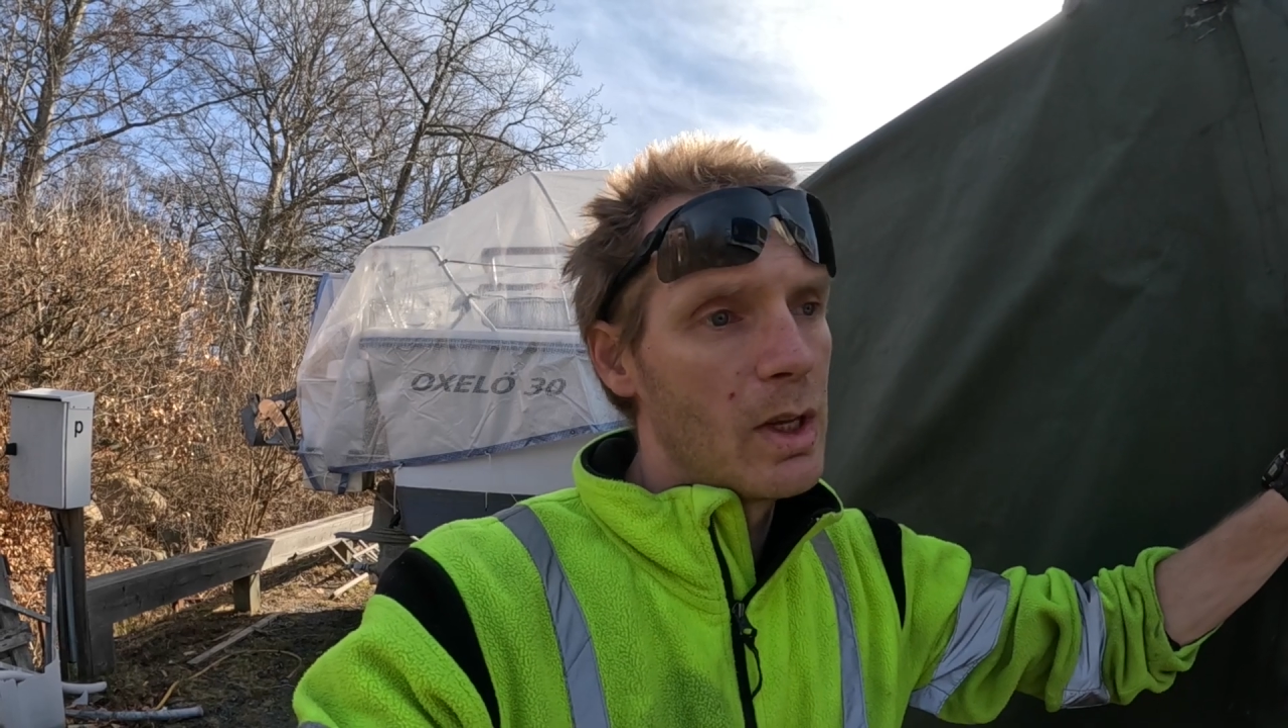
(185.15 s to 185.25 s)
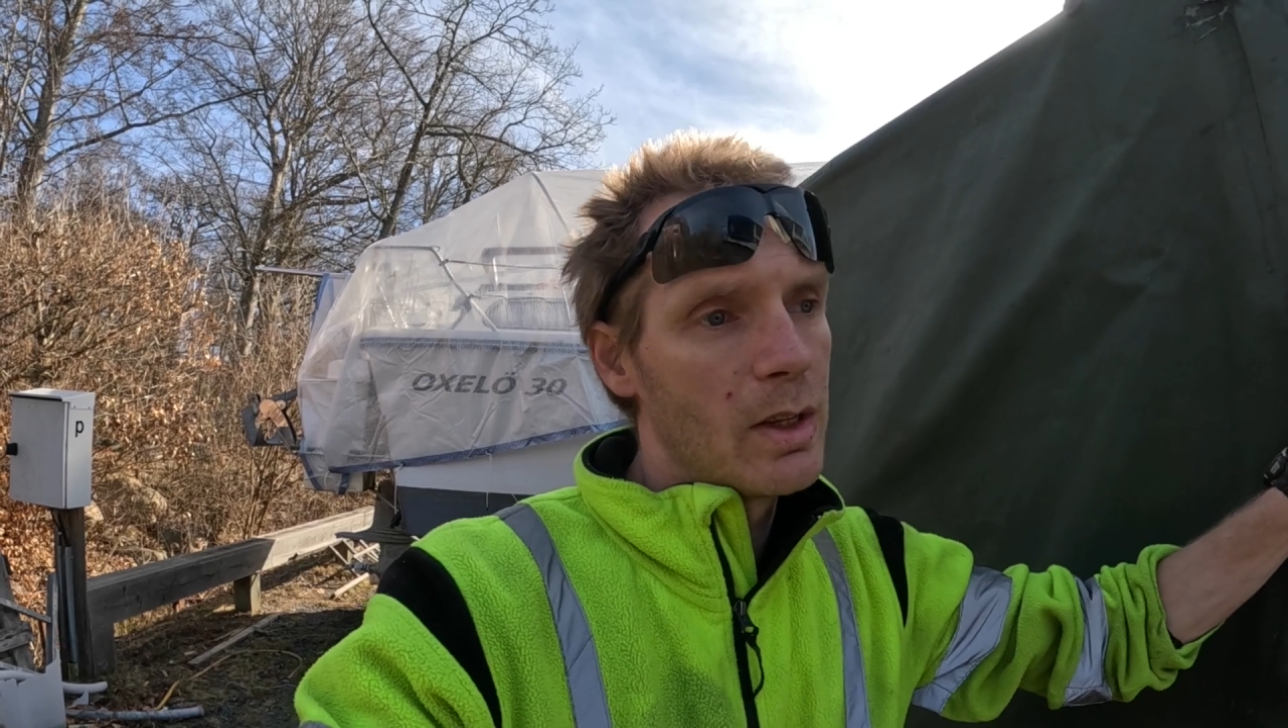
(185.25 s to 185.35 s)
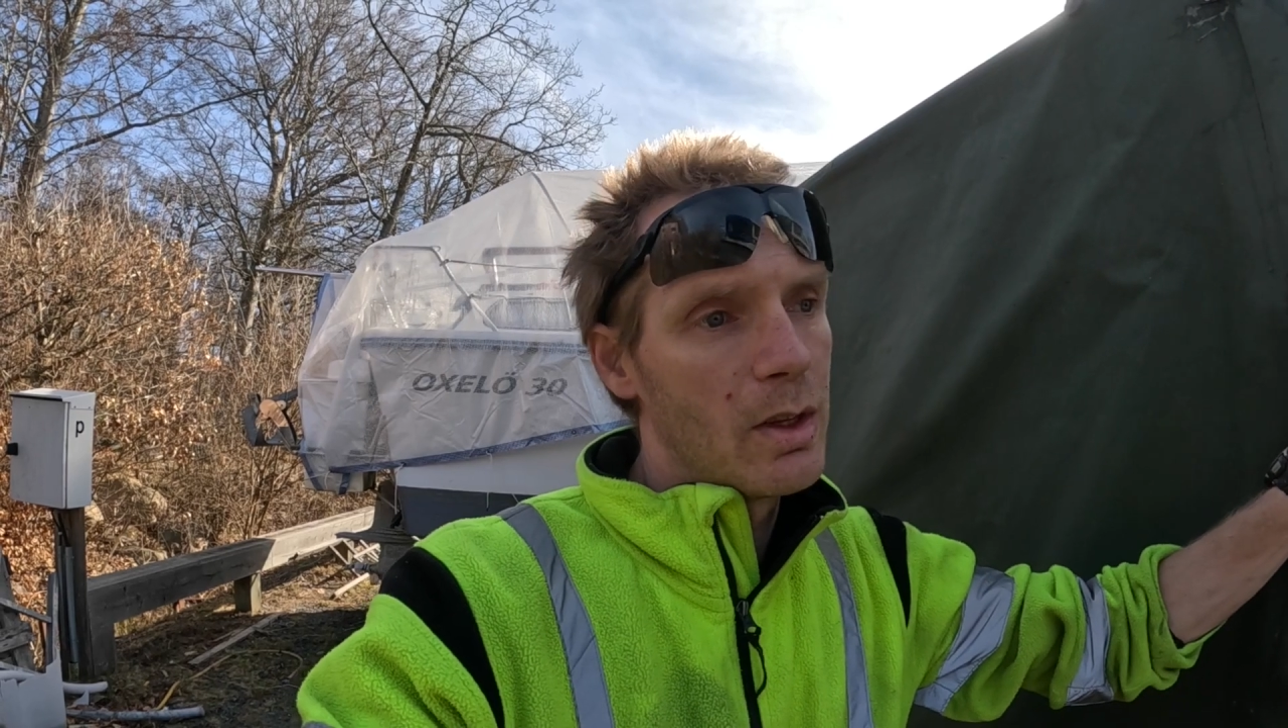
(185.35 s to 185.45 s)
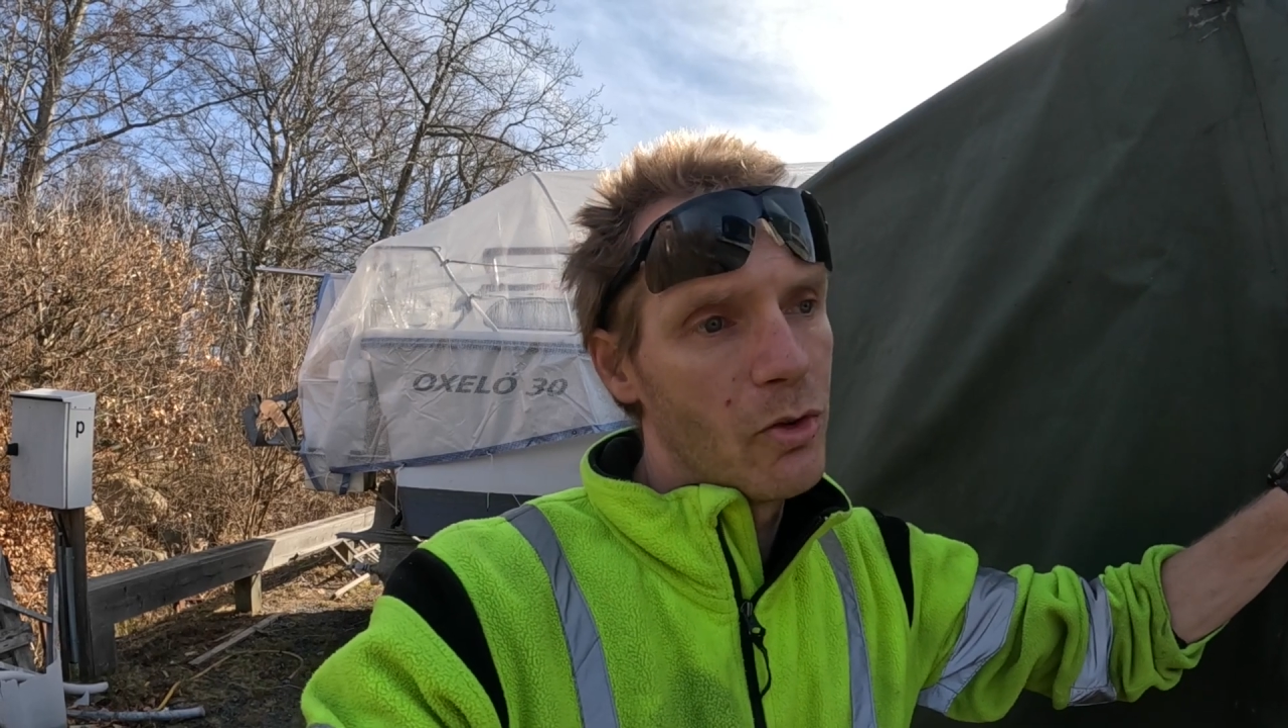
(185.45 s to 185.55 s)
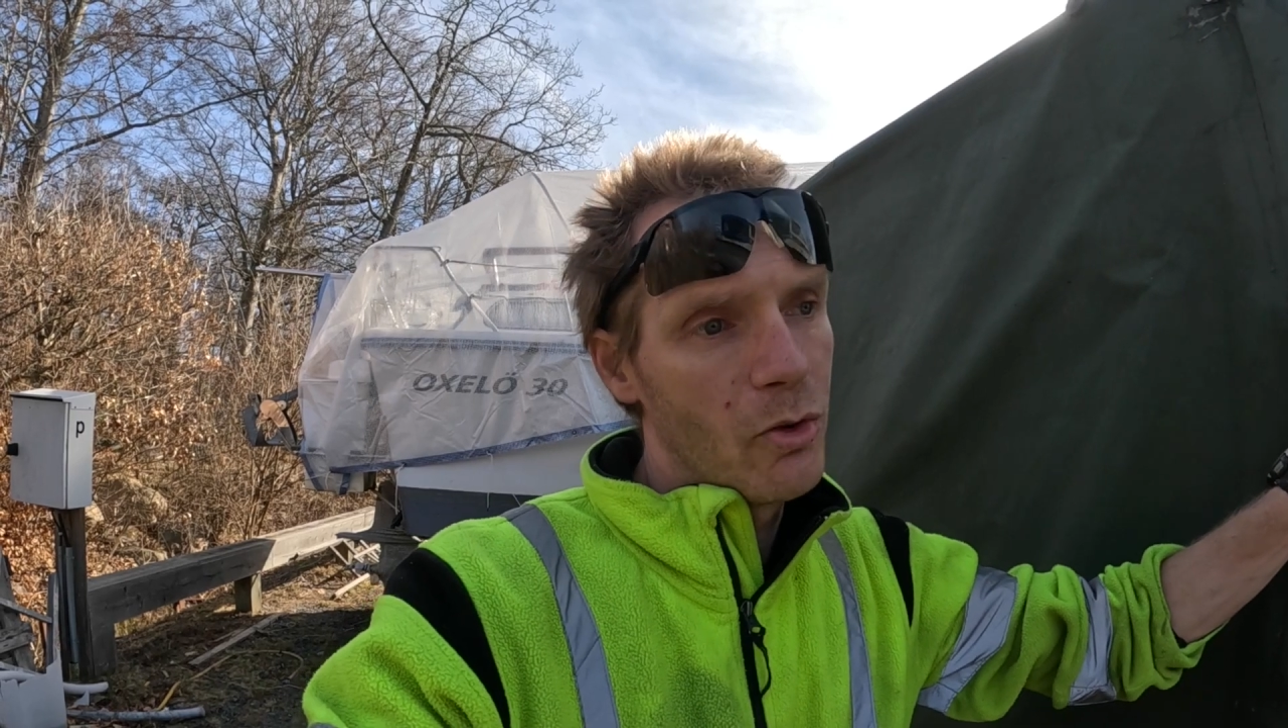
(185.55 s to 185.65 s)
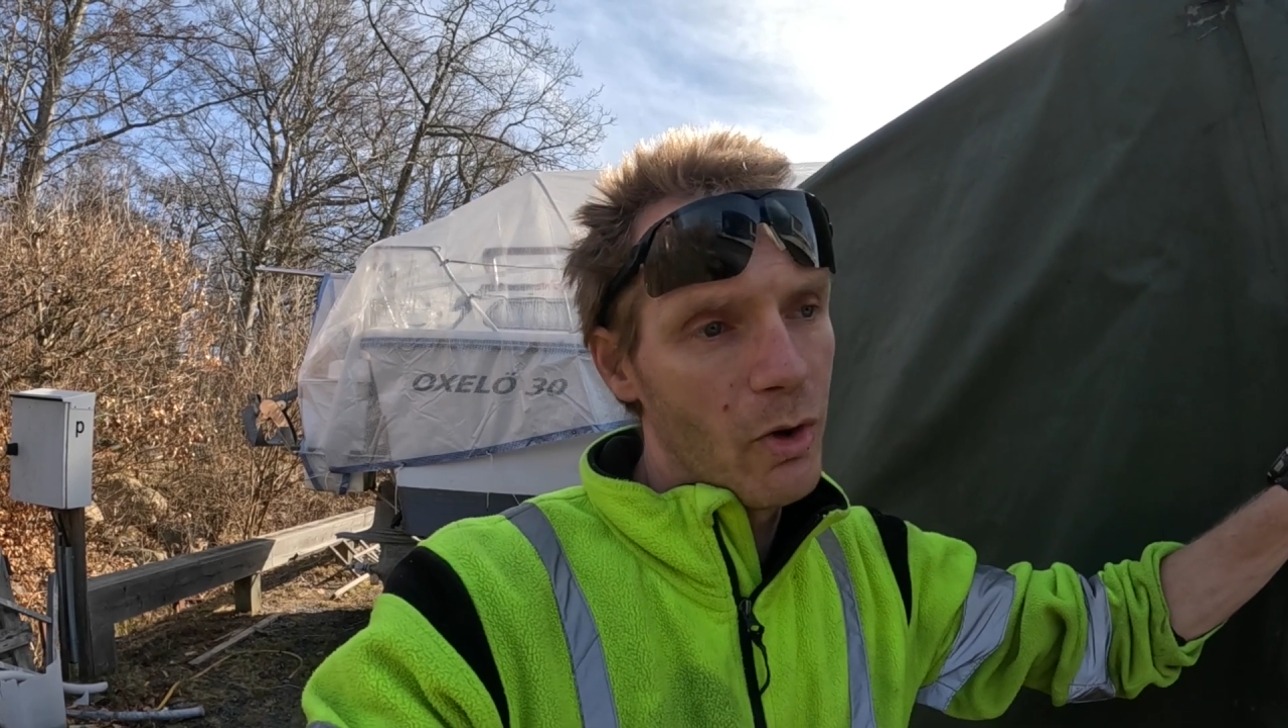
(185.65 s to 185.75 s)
need to